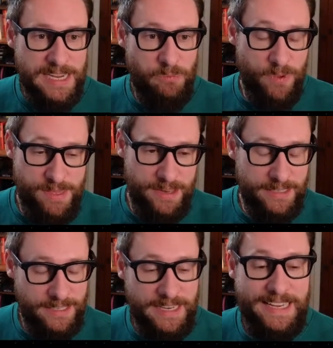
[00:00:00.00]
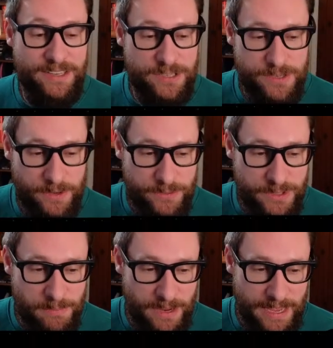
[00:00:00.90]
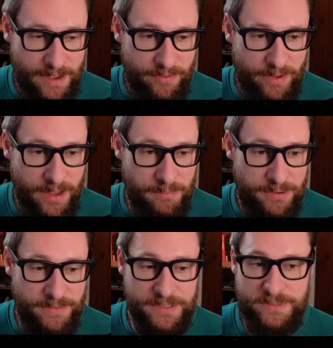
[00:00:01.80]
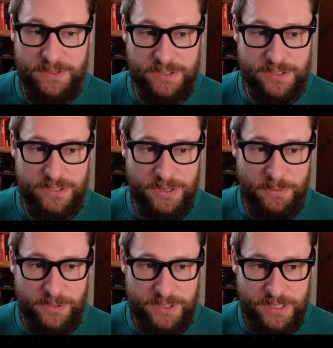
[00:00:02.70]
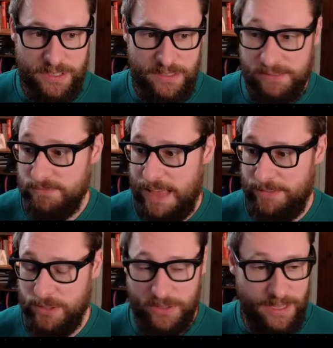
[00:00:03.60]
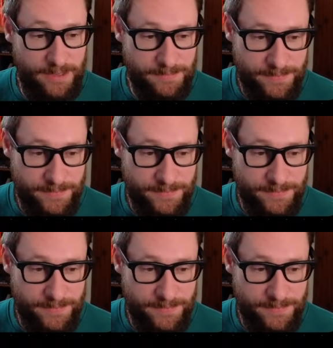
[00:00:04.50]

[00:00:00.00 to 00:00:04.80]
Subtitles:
within each node, you might have previous versions that you want to have a look at.